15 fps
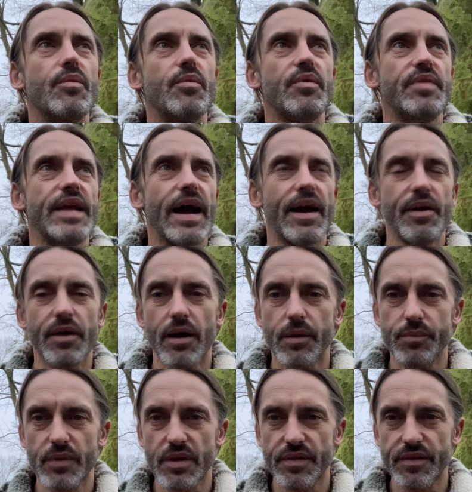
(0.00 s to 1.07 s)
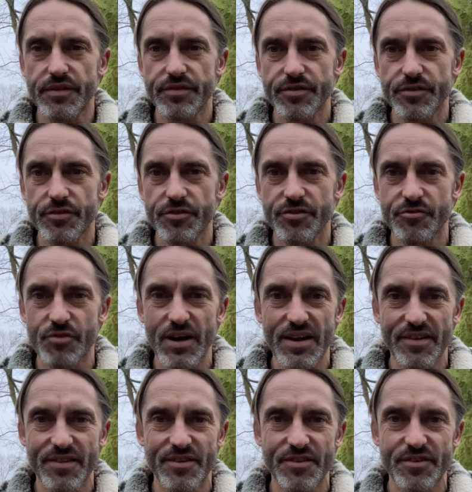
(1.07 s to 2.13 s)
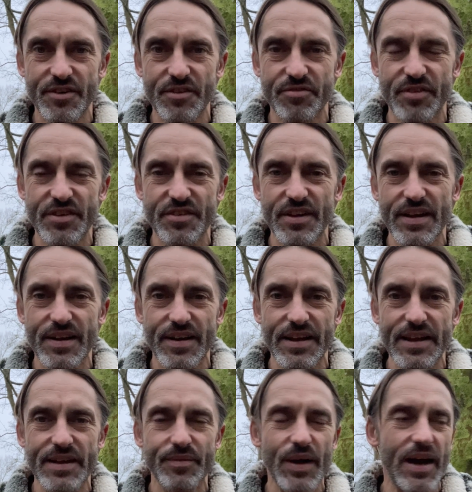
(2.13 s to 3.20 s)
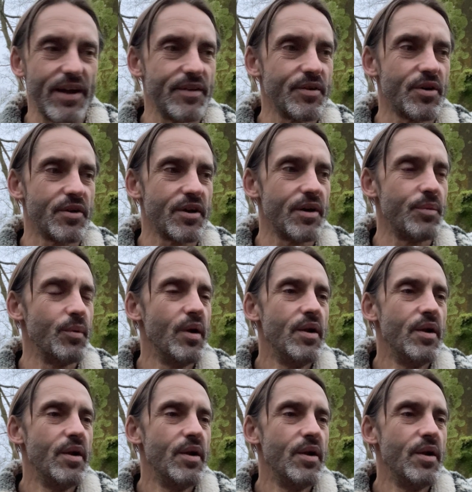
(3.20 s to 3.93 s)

with the outcome that this strengthens you physically and on a